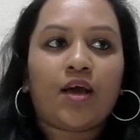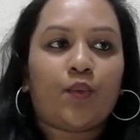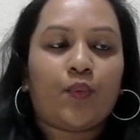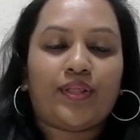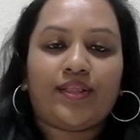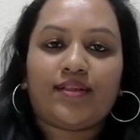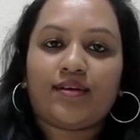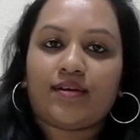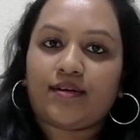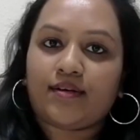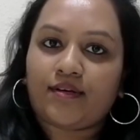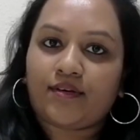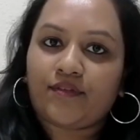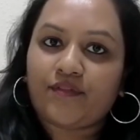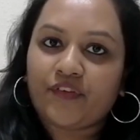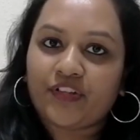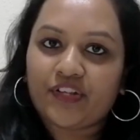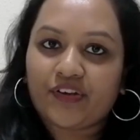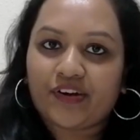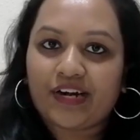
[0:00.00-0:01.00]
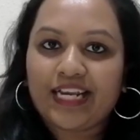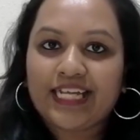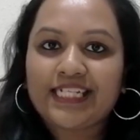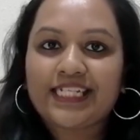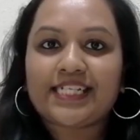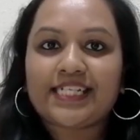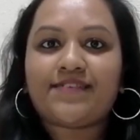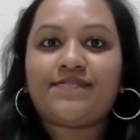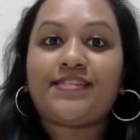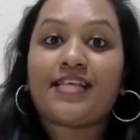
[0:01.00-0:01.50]
with the
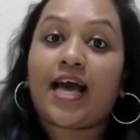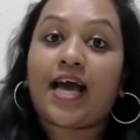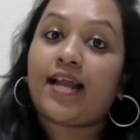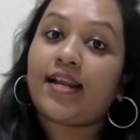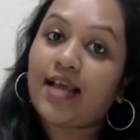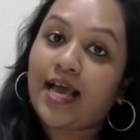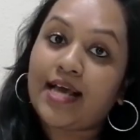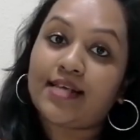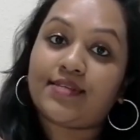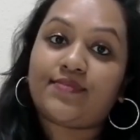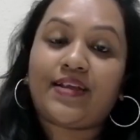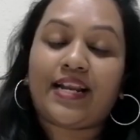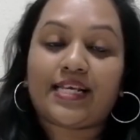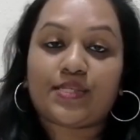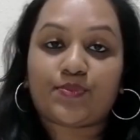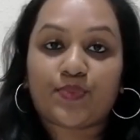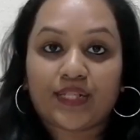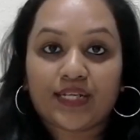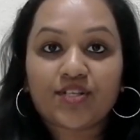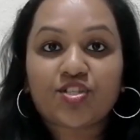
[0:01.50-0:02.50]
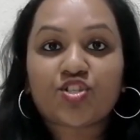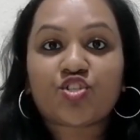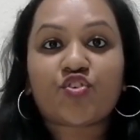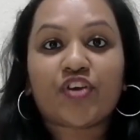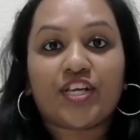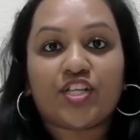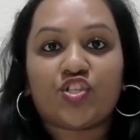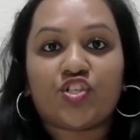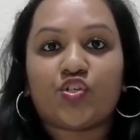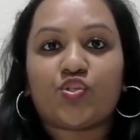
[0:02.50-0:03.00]
relatives, and as well as with the
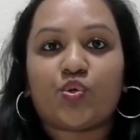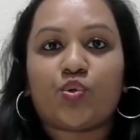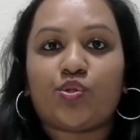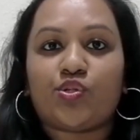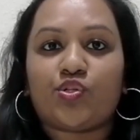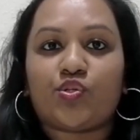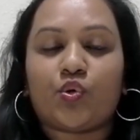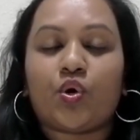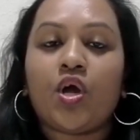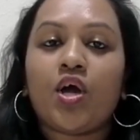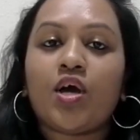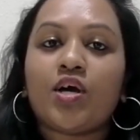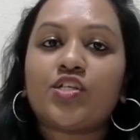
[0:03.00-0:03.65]
strangers also.